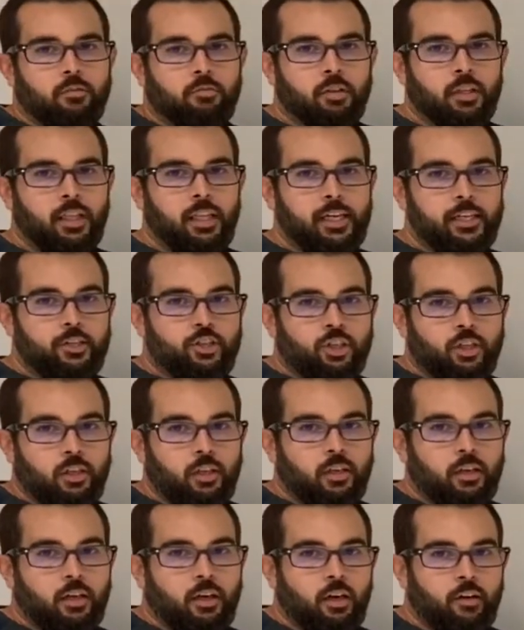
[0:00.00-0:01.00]

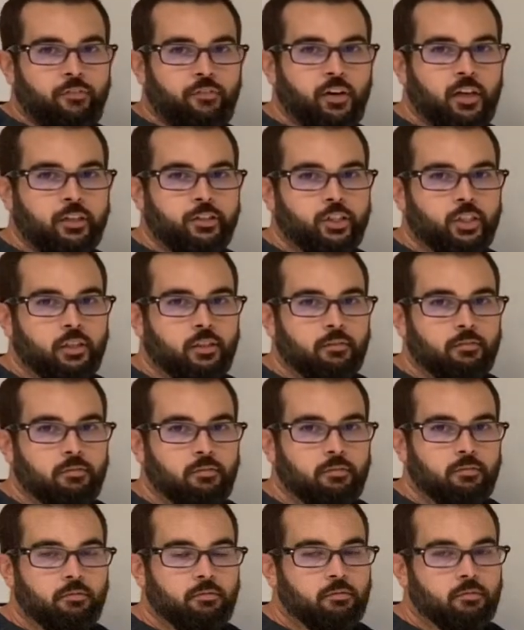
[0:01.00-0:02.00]
relation a function?
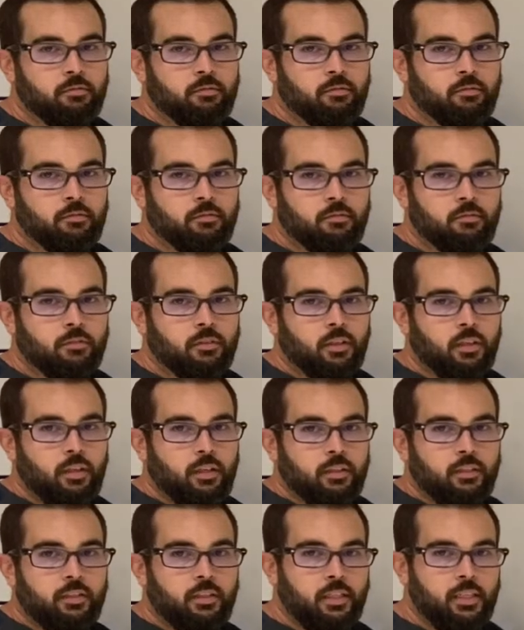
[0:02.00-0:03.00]

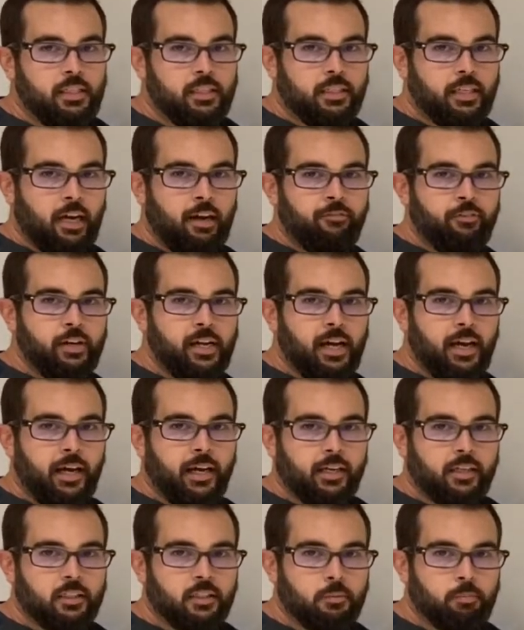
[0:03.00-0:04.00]
Is every
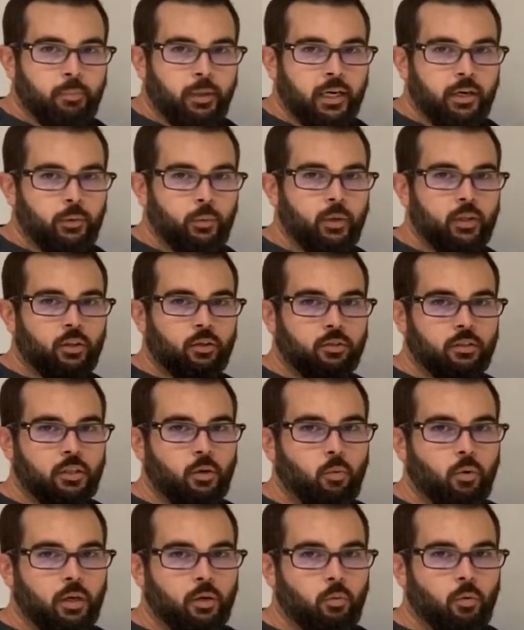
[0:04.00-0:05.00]
x paired with only
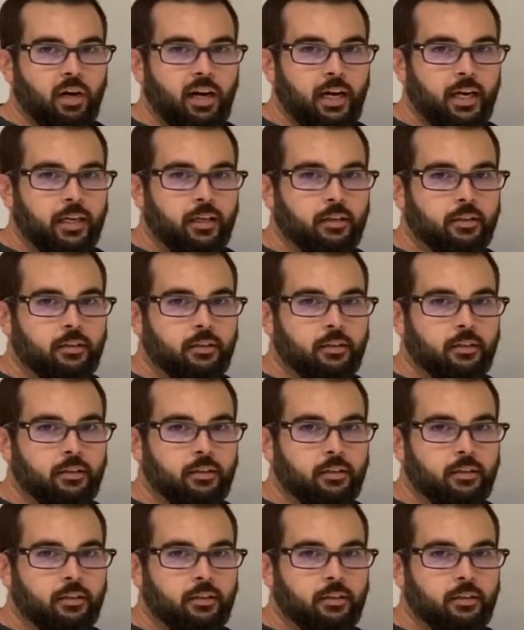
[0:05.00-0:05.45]
one y?